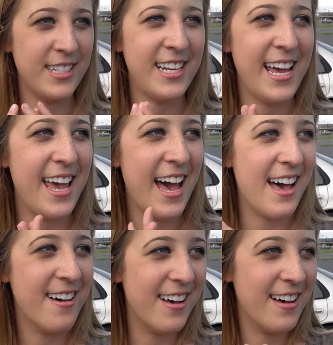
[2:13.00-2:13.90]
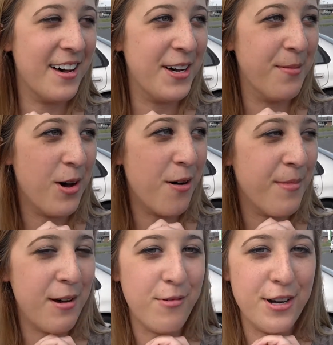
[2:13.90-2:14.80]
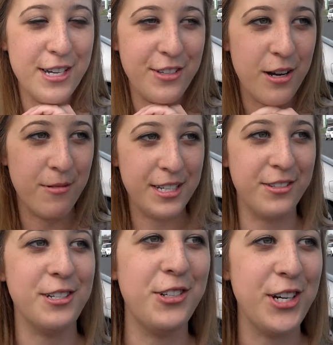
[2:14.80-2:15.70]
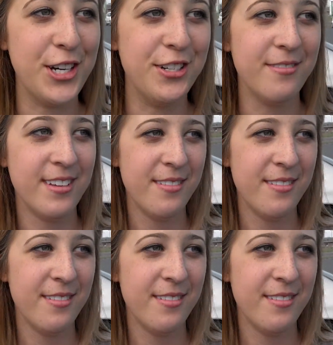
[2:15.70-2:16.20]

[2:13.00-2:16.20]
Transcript: Today, um, all my worries are rest assured